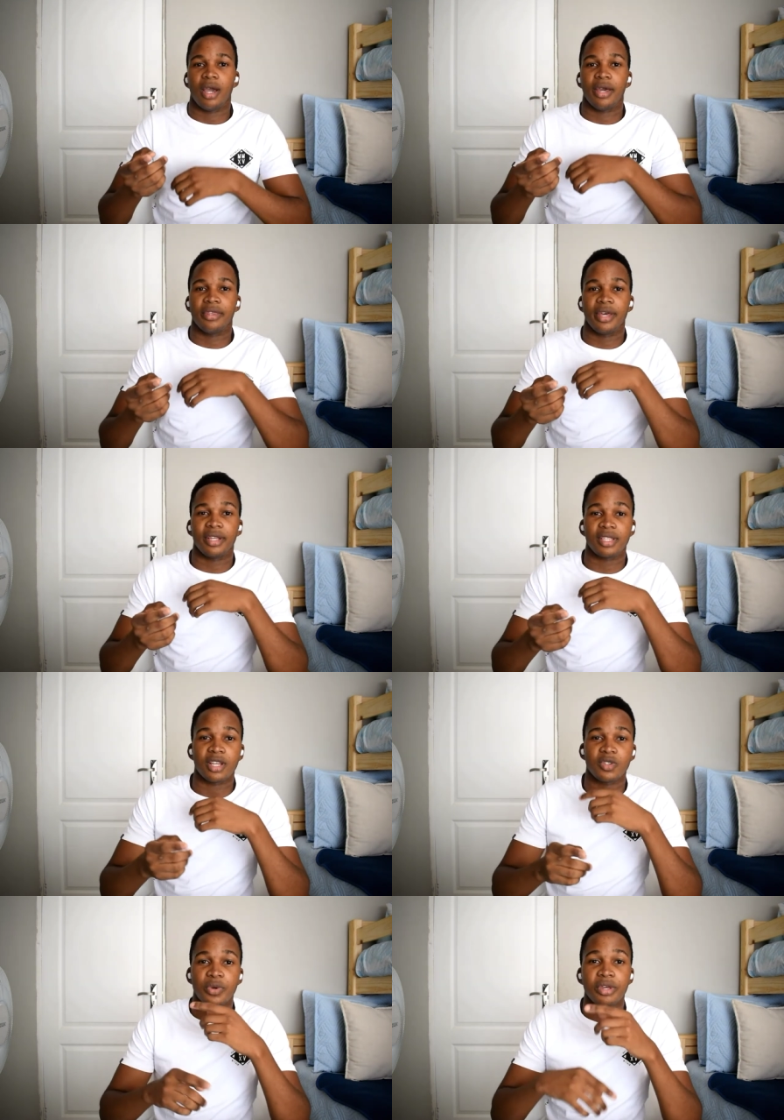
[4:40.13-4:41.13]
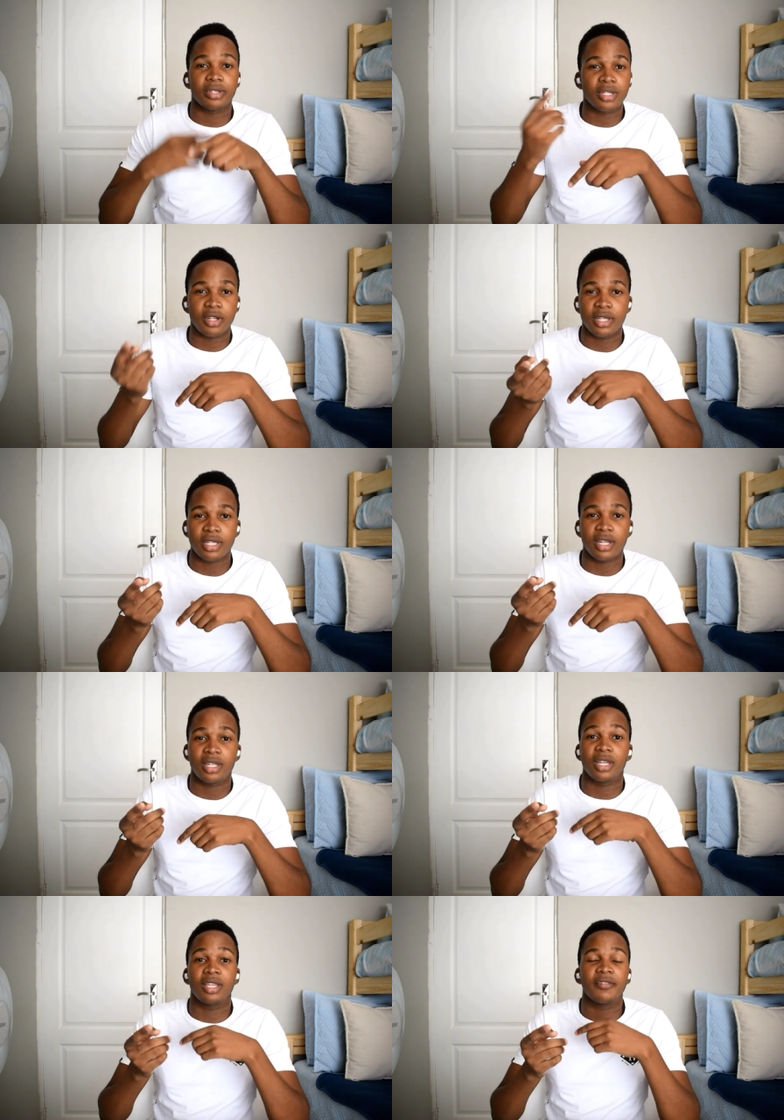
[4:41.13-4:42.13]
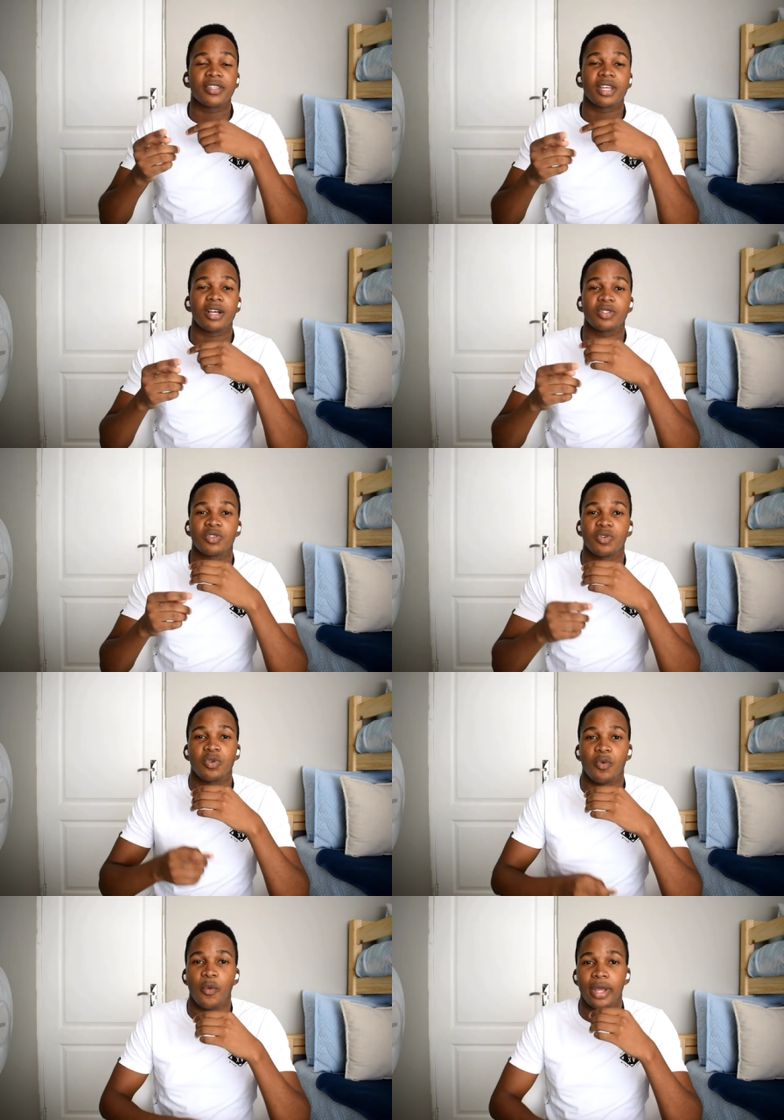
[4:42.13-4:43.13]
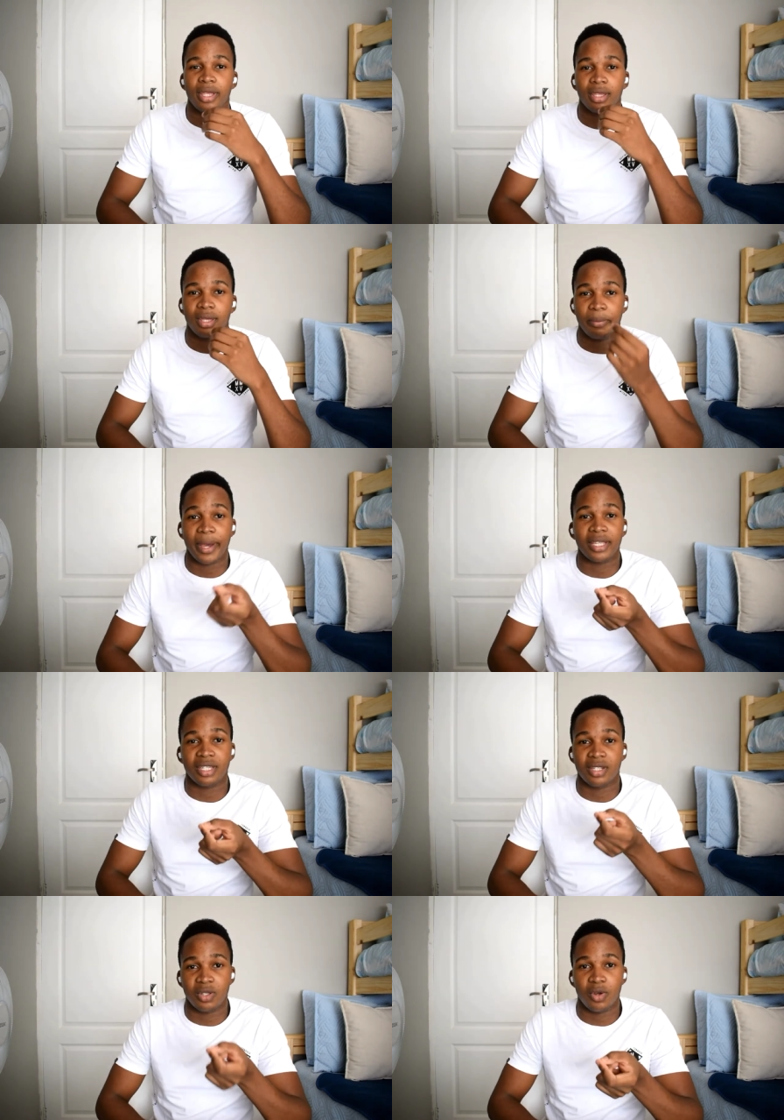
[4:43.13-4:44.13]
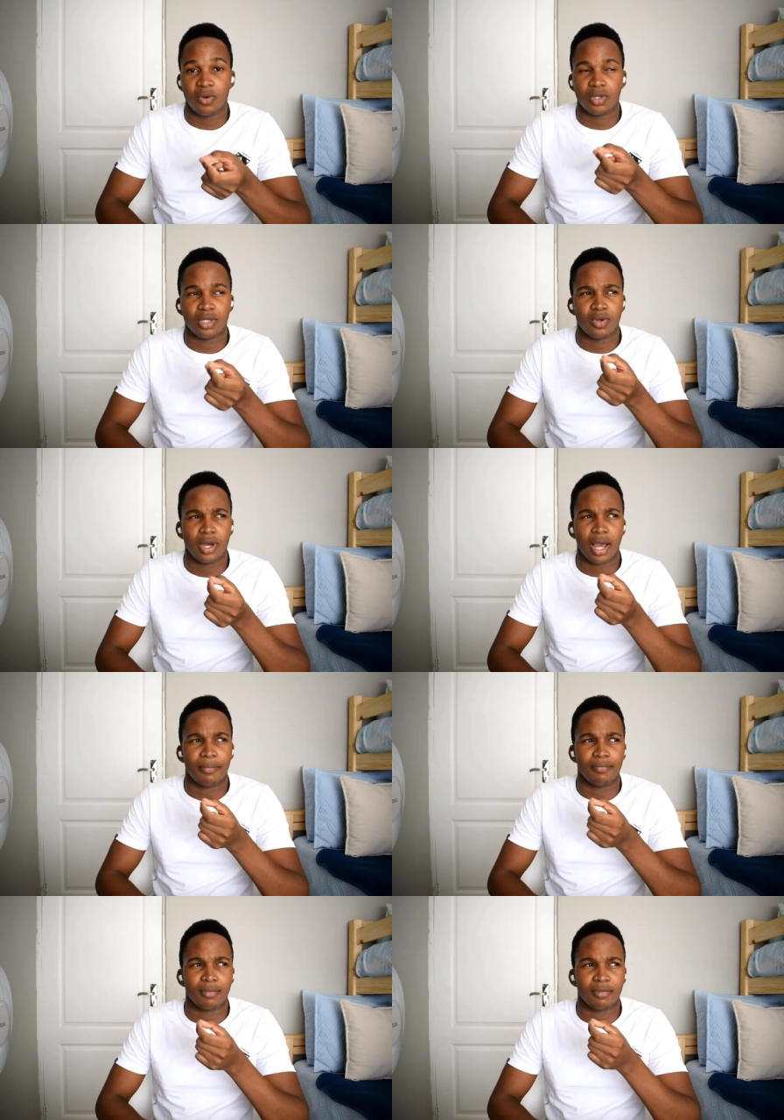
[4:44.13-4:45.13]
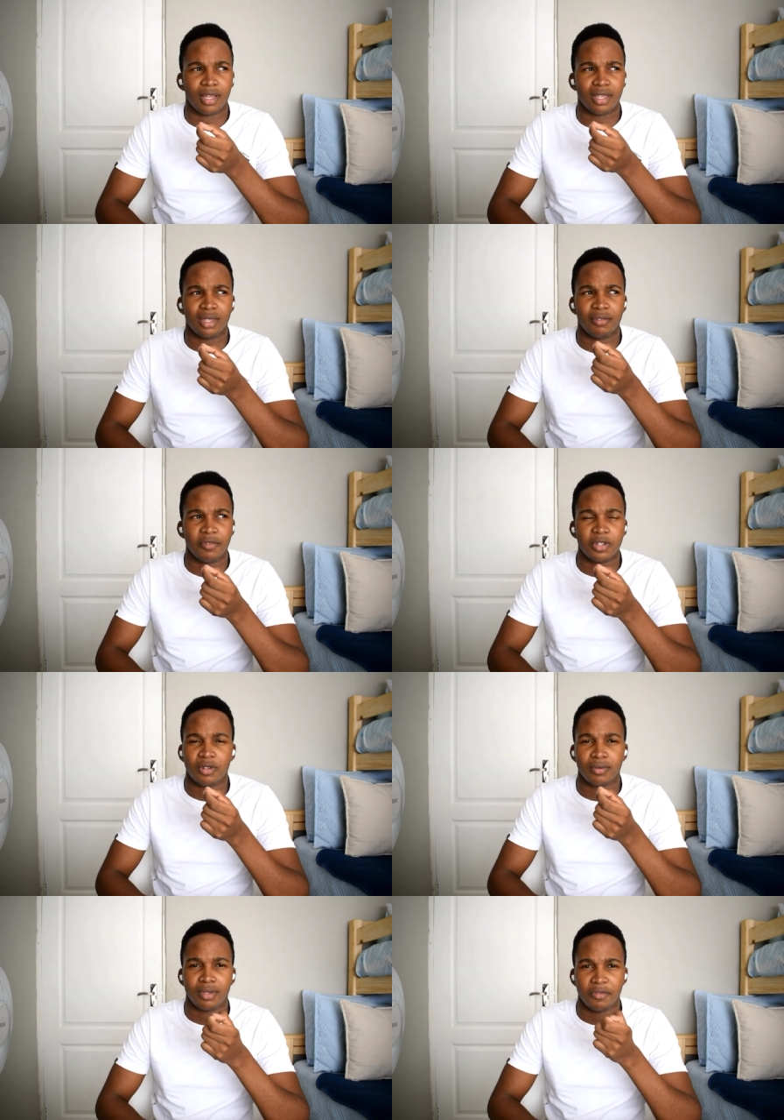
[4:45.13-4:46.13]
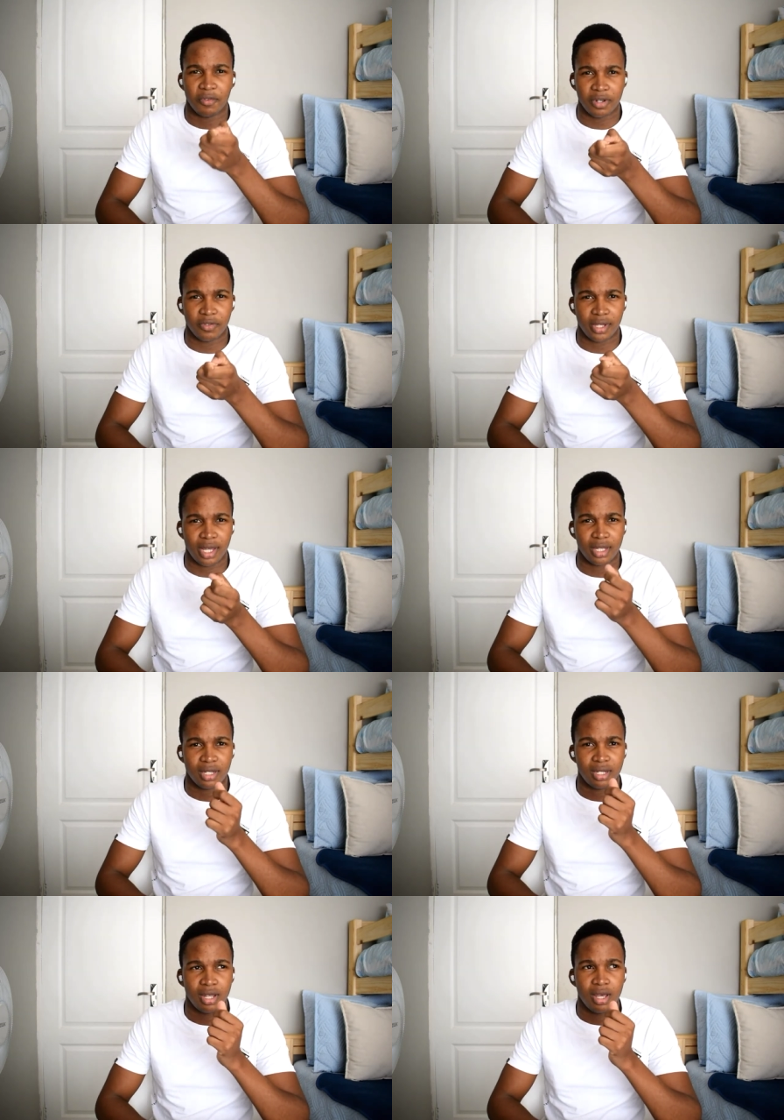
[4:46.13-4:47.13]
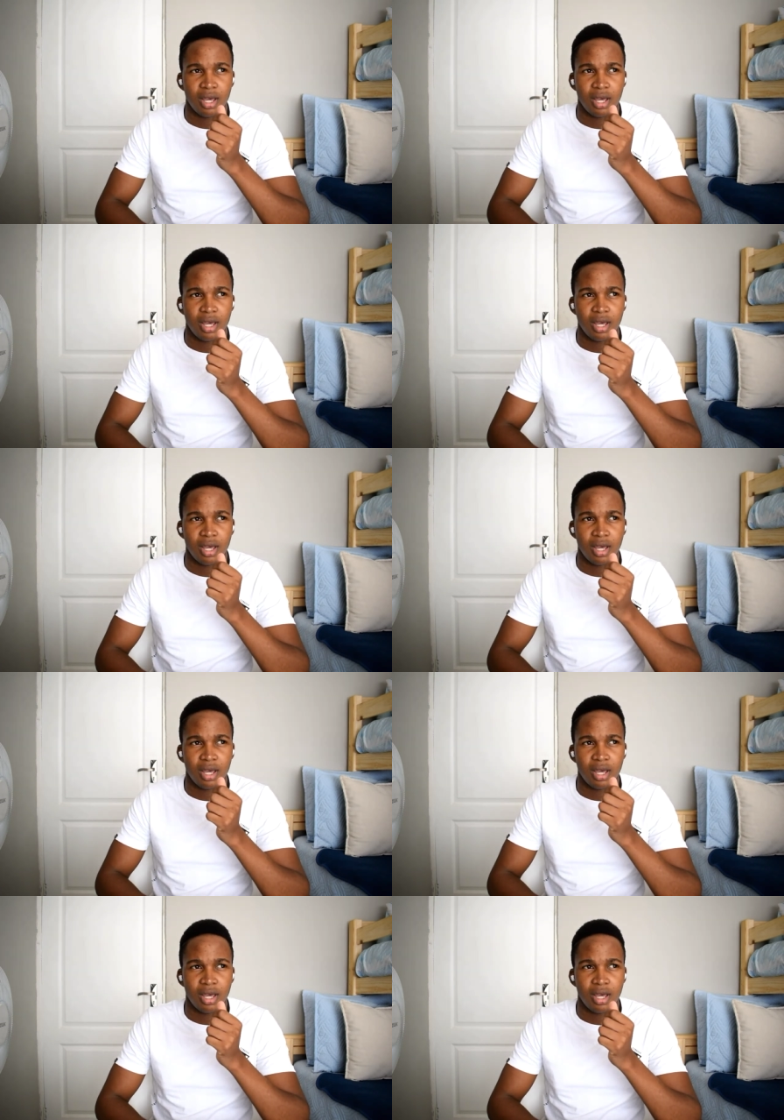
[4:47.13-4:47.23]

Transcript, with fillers: And then it tells you when you're disconnected. It even tells you when the battery is low. So I, I think the voice the voice for that is